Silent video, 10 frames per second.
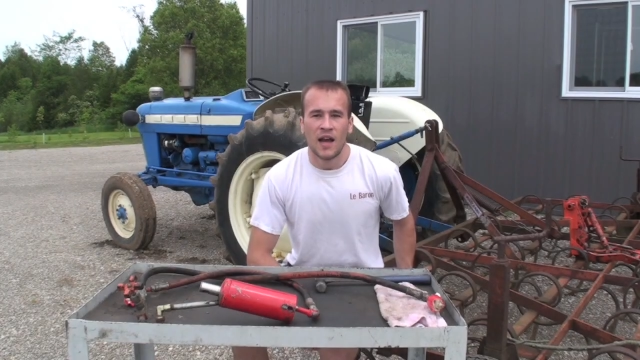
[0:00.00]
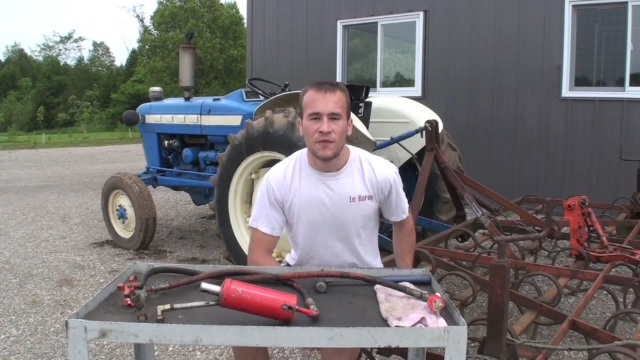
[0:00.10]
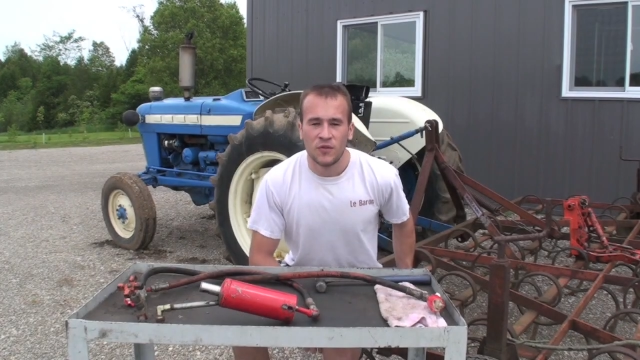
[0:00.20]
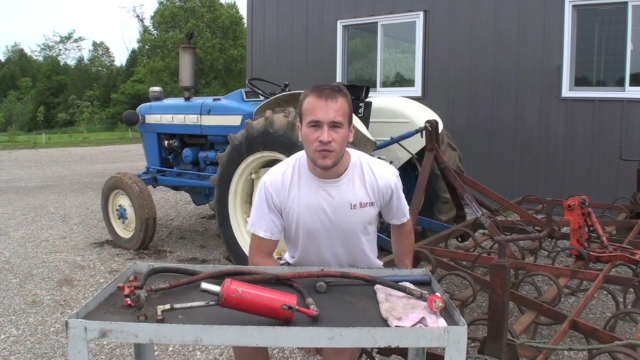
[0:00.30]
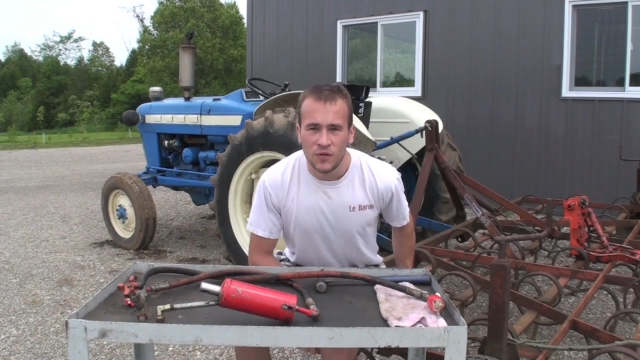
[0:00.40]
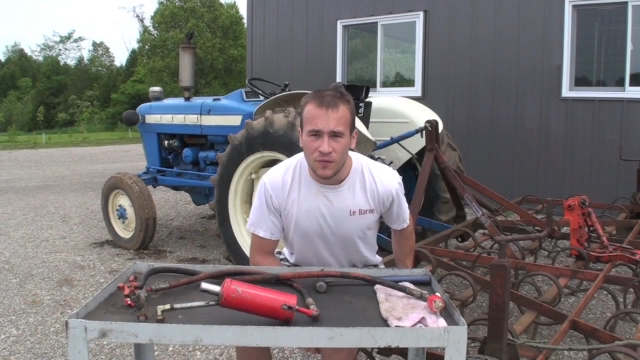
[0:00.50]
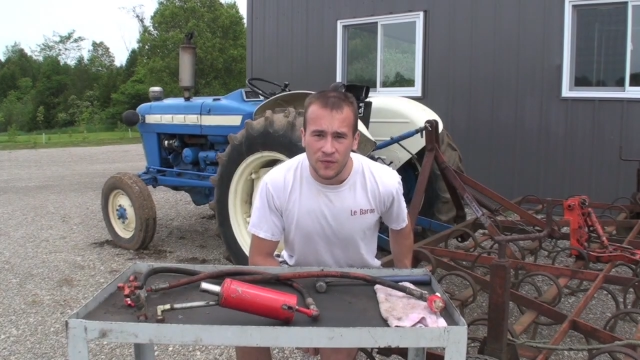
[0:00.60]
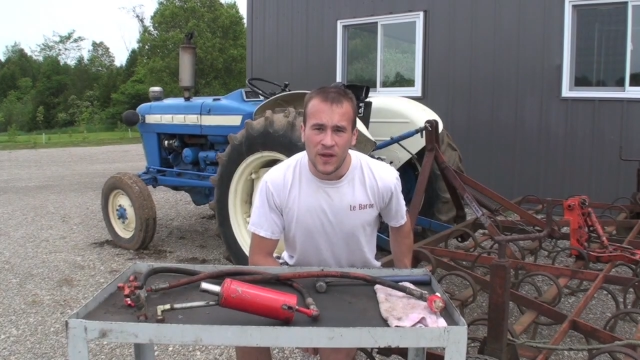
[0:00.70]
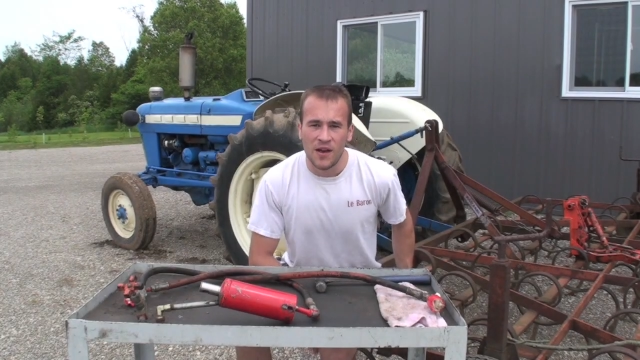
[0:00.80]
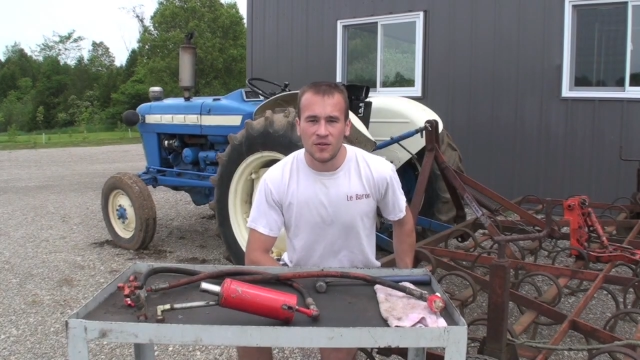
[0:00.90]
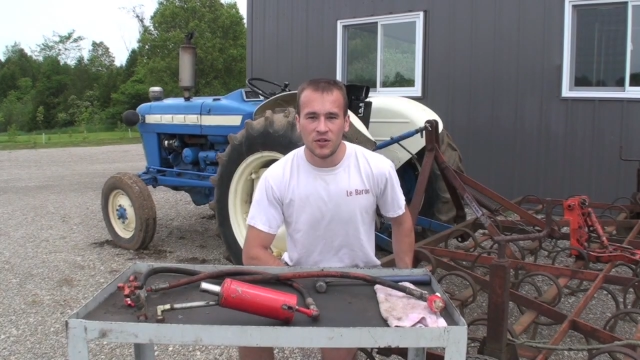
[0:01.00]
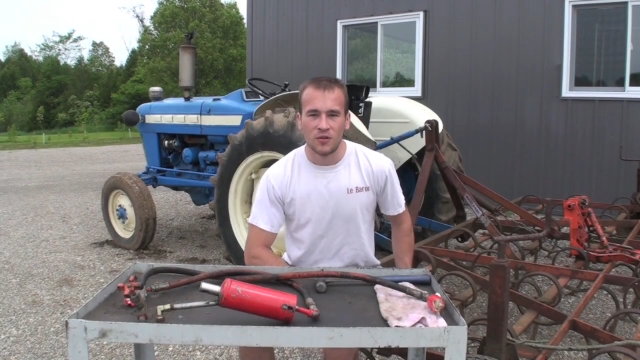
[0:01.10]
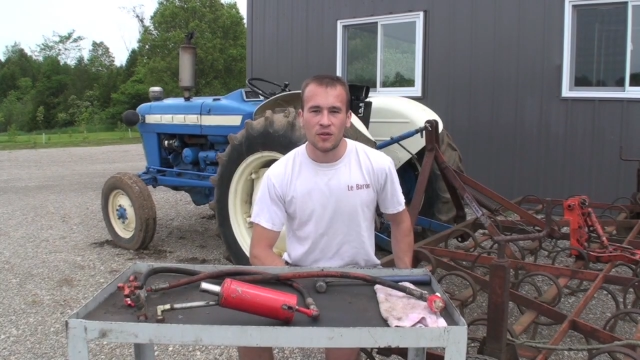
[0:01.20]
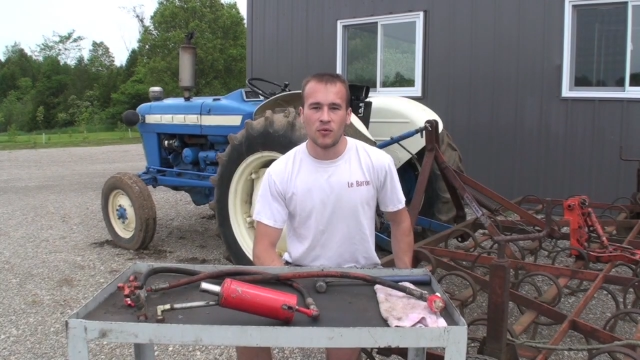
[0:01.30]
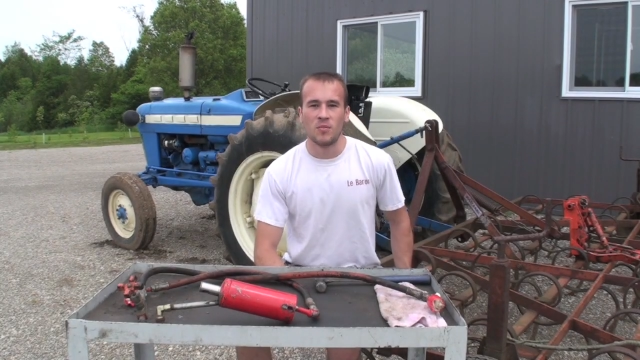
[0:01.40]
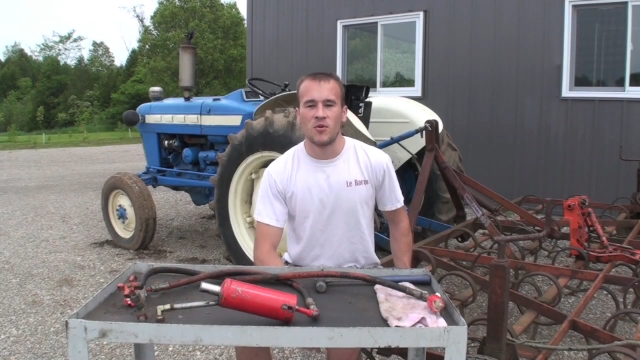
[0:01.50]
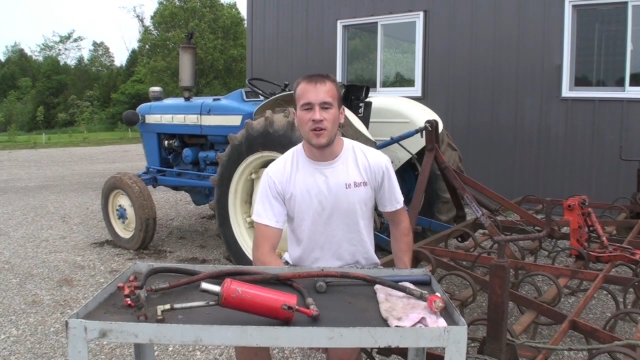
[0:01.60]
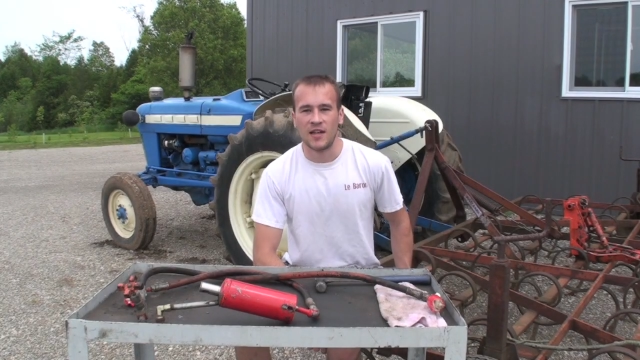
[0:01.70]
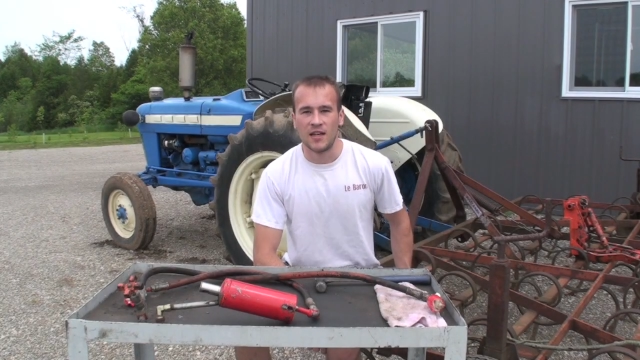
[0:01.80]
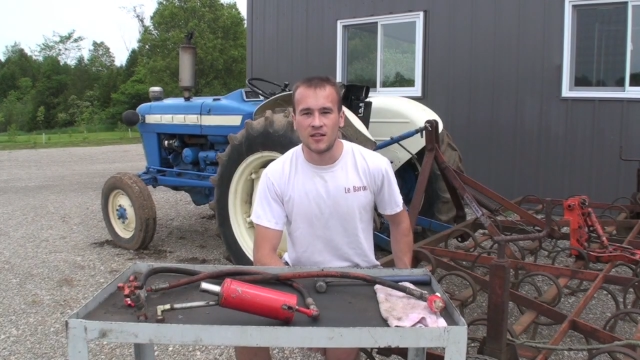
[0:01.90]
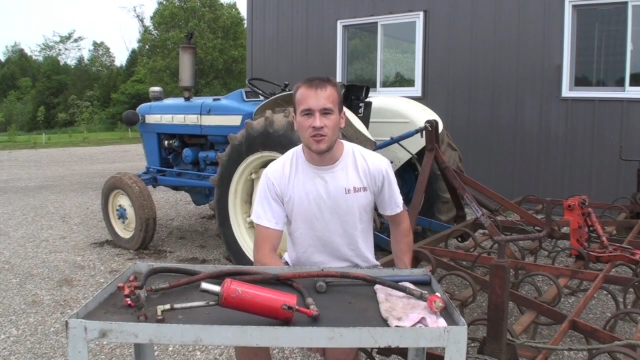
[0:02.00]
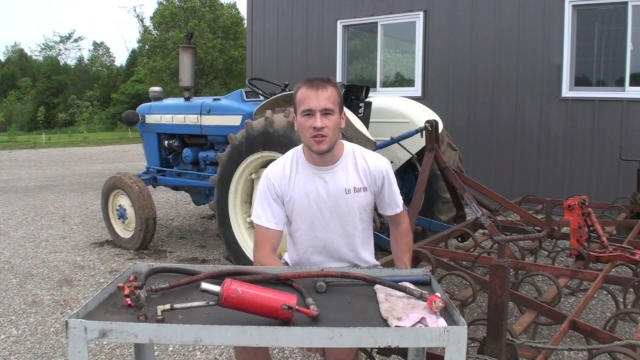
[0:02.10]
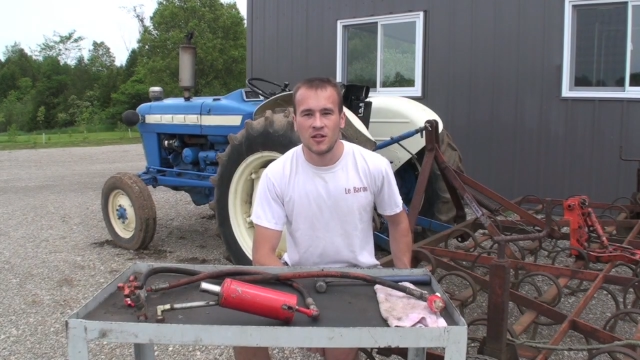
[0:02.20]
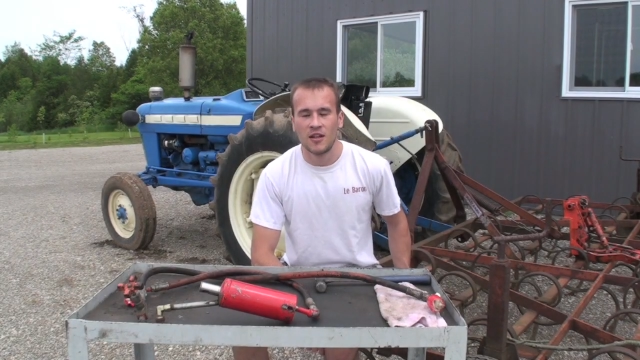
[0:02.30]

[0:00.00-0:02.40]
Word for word: After you've found your three-point hitch,